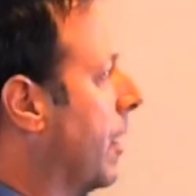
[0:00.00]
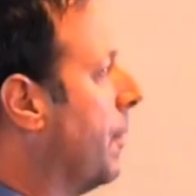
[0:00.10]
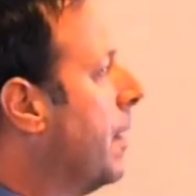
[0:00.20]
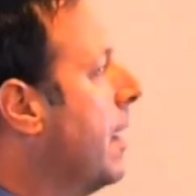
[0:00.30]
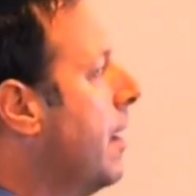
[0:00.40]

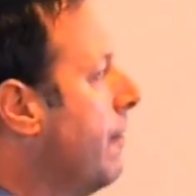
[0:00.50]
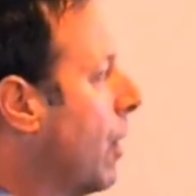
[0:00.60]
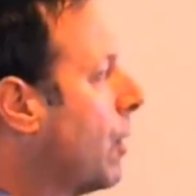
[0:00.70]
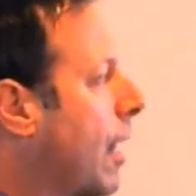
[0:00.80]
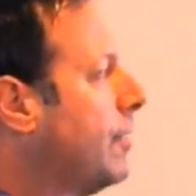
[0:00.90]
So
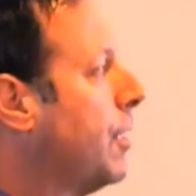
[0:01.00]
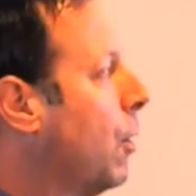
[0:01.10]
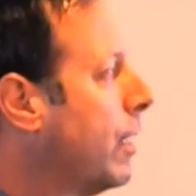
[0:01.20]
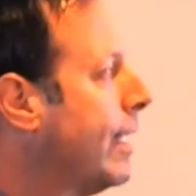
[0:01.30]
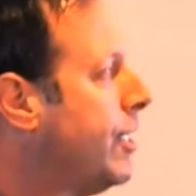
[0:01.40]
VeloCloud is the
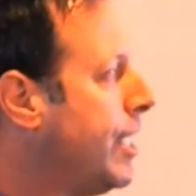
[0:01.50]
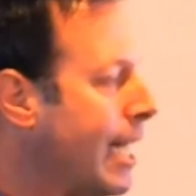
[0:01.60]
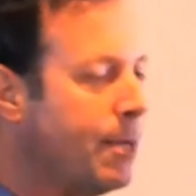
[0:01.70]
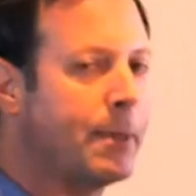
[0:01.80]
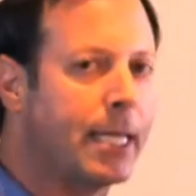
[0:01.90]
only
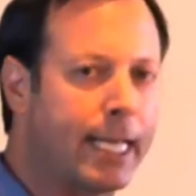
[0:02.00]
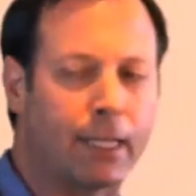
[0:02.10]
genuinely